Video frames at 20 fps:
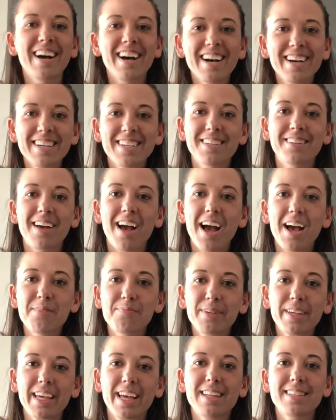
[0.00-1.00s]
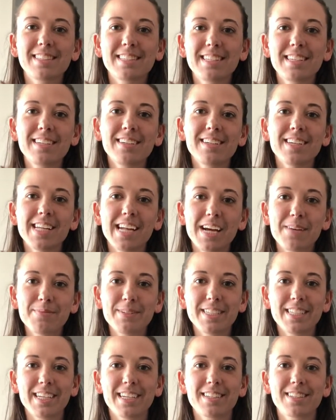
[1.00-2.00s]
Hi, I'm Mackenzie, and I'm a
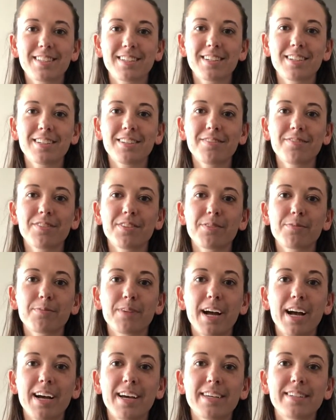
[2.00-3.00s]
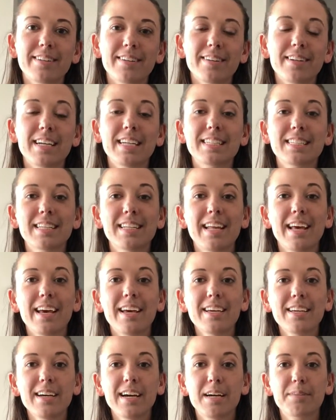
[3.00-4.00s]
dancer for The Ride. And
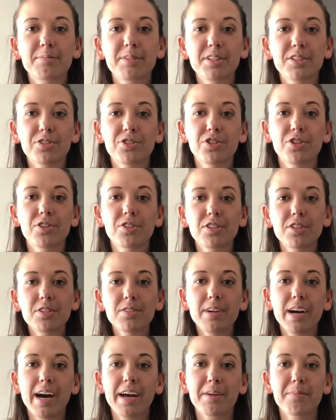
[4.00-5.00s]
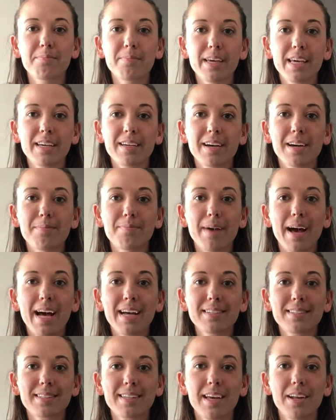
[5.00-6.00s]
today, I'm going to show you how to make a
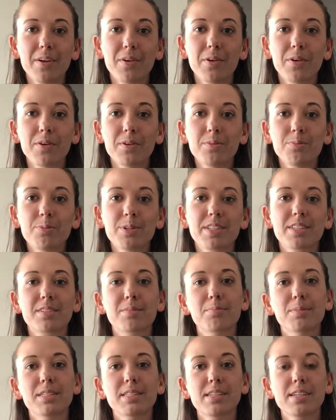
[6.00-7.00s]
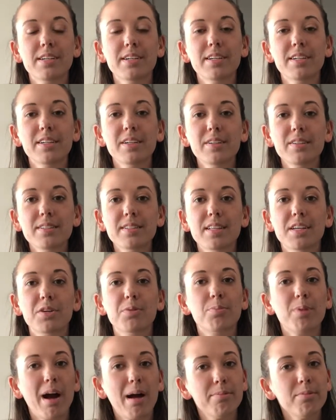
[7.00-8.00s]
mask at home with some materials that you
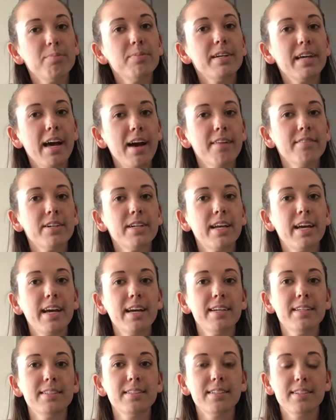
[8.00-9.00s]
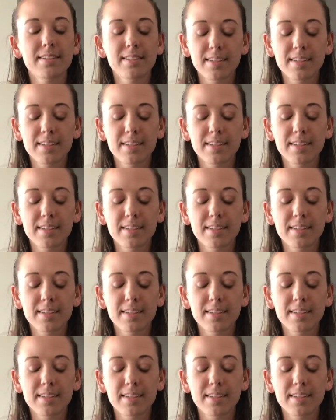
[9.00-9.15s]
probably have on hand.